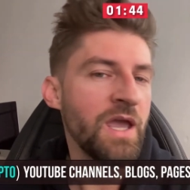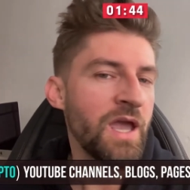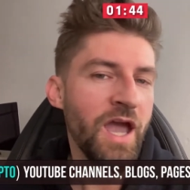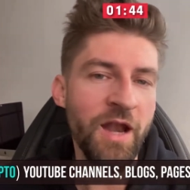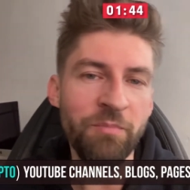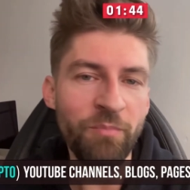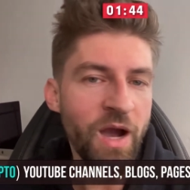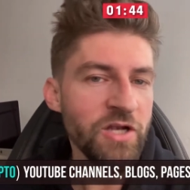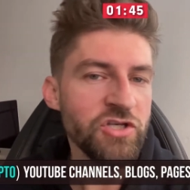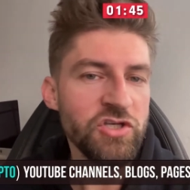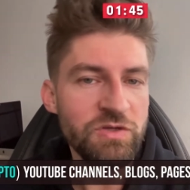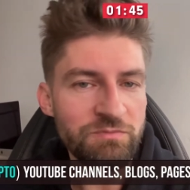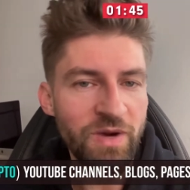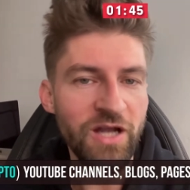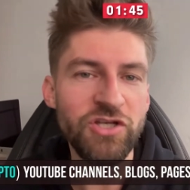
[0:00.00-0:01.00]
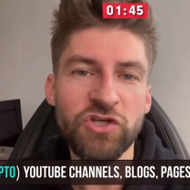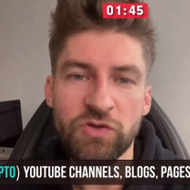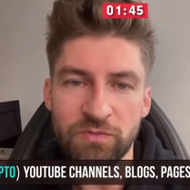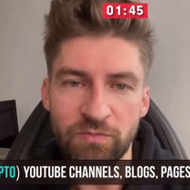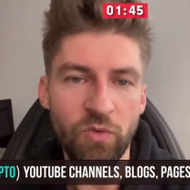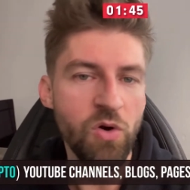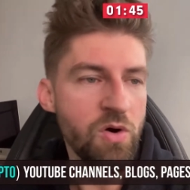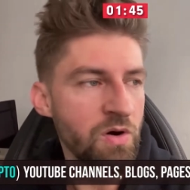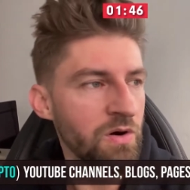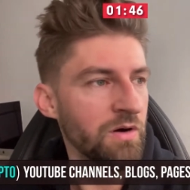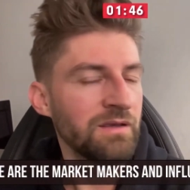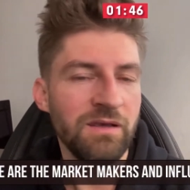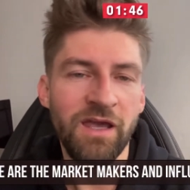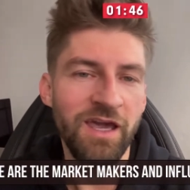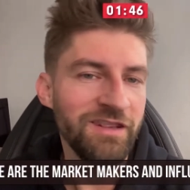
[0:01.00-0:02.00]
and much, much more.
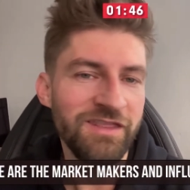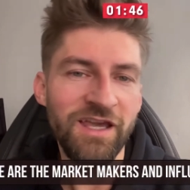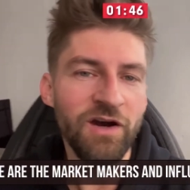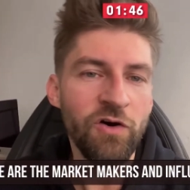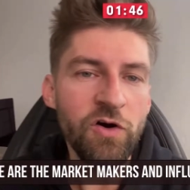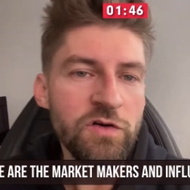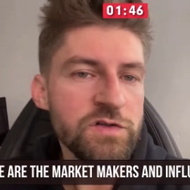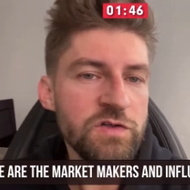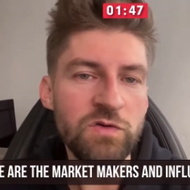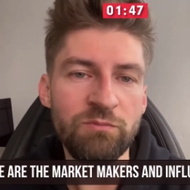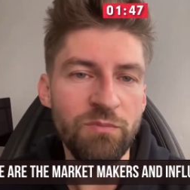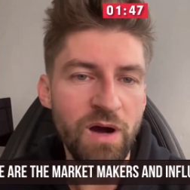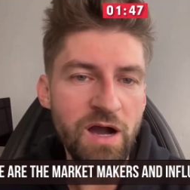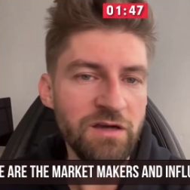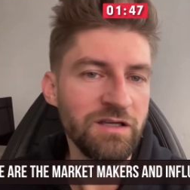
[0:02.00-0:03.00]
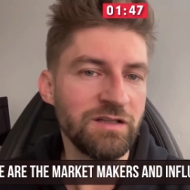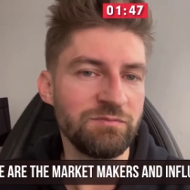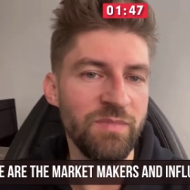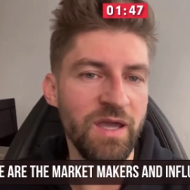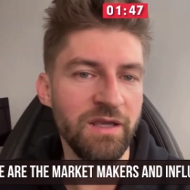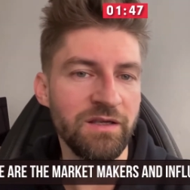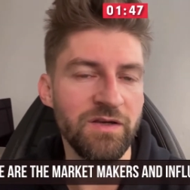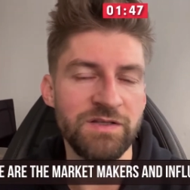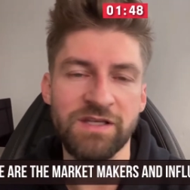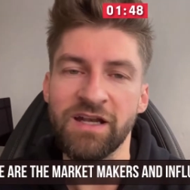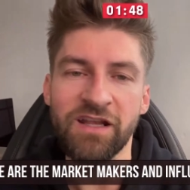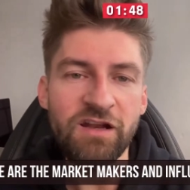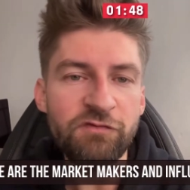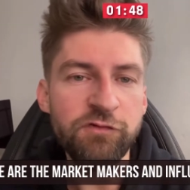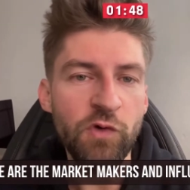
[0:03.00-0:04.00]
And there are also market makers and
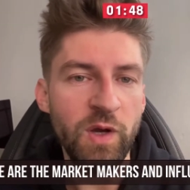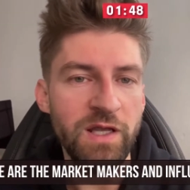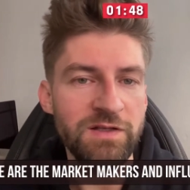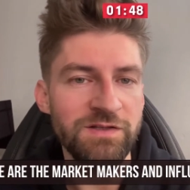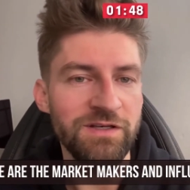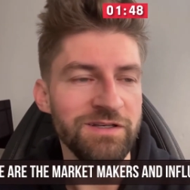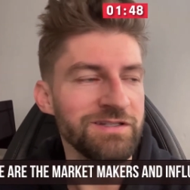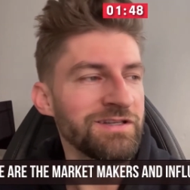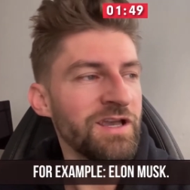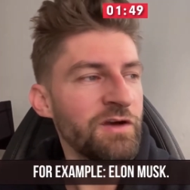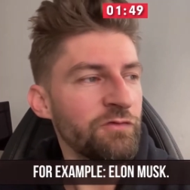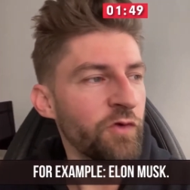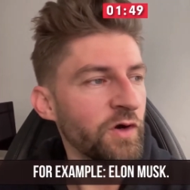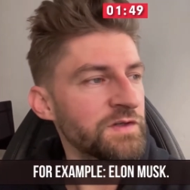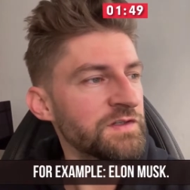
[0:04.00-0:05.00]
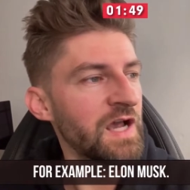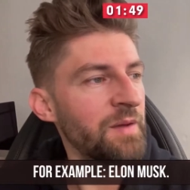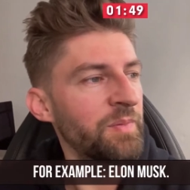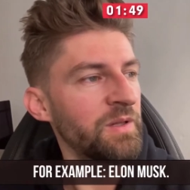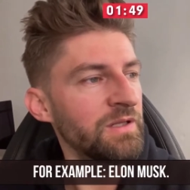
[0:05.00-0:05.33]
influencers. For example,